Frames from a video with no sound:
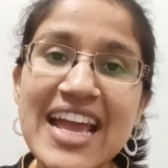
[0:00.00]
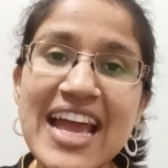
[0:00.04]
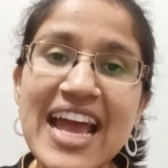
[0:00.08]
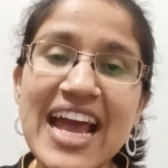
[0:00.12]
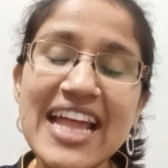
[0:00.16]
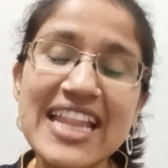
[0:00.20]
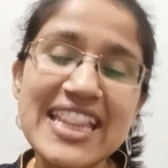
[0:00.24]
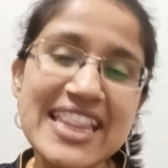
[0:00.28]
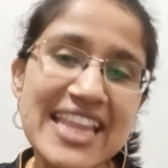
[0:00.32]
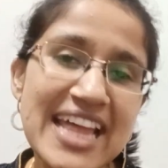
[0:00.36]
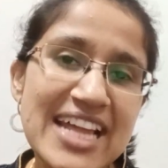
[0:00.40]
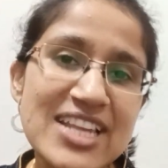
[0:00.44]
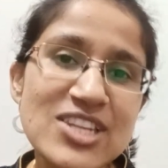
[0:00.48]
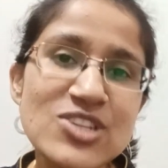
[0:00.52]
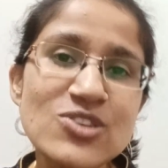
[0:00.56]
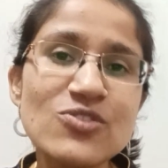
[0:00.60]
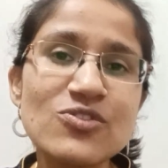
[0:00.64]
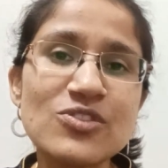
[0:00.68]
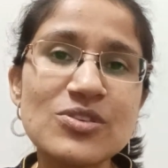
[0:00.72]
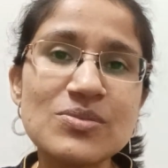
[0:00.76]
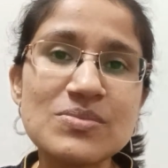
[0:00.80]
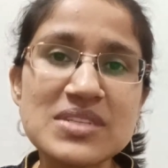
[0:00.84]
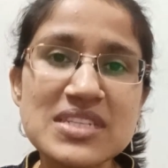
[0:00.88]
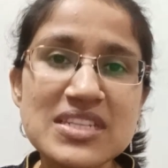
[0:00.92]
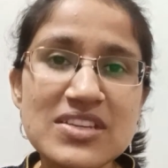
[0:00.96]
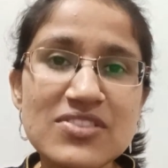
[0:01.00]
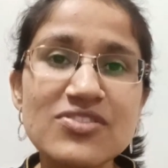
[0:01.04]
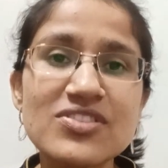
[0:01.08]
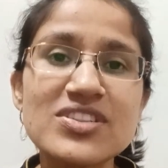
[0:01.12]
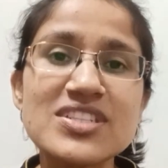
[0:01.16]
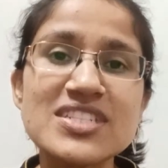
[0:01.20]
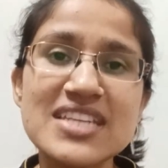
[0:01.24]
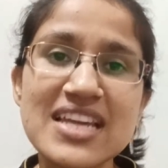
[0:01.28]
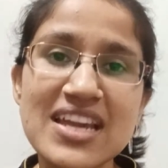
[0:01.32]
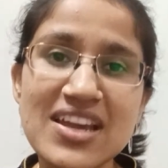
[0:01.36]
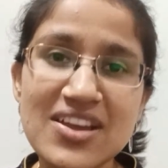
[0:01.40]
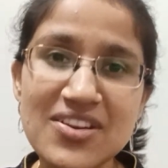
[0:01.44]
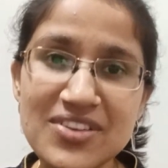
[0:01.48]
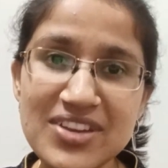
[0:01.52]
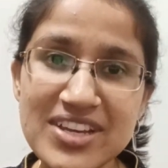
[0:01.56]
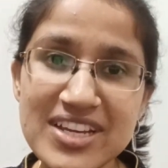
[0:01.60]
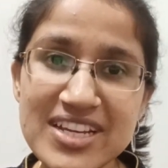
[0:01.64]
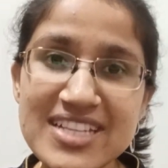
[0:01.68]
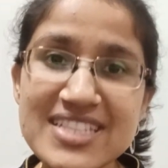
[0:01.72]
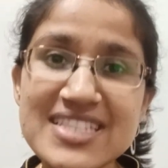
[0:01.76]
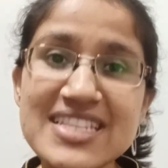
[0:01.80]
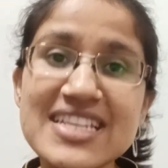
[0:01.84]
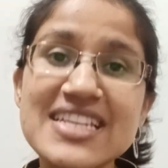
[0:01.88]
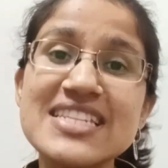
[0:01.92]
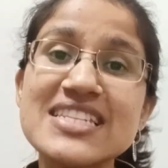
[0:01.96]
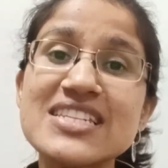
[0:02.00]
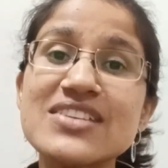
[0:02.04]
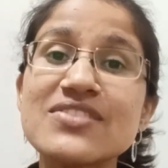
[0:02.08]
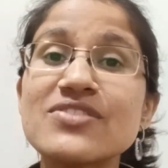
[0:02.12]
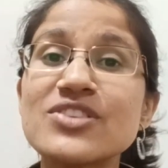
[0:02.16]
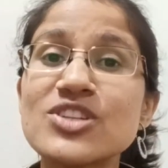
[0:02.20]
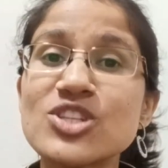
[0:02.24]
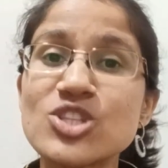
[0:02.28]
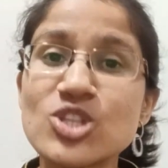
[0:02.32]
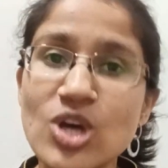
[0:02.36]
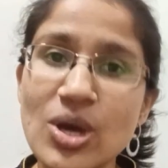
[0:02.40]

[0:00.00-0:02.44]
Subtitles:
and that too from different areas and different